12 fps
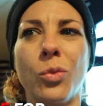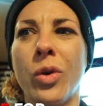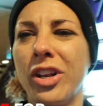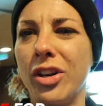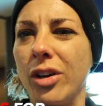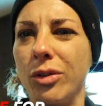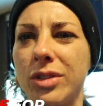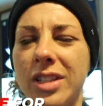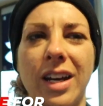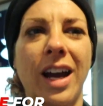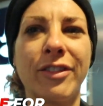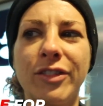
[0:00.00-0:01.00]
one note
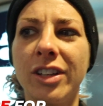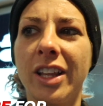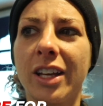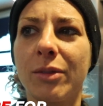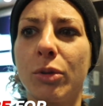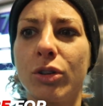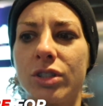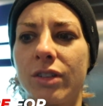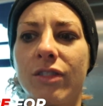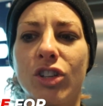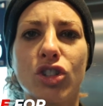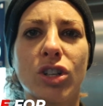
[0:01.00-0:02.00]
I feel like most
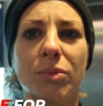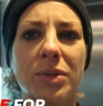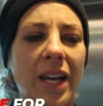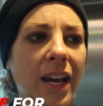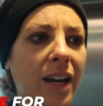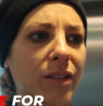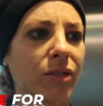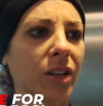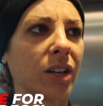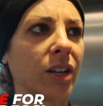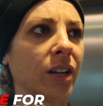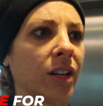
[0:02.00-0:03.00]
of the ships have.
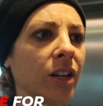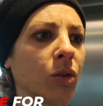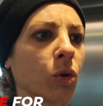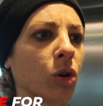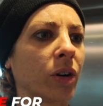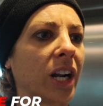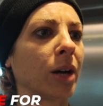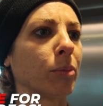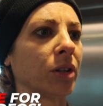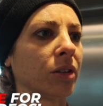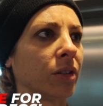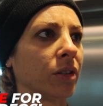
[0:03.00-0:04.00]
We're going up.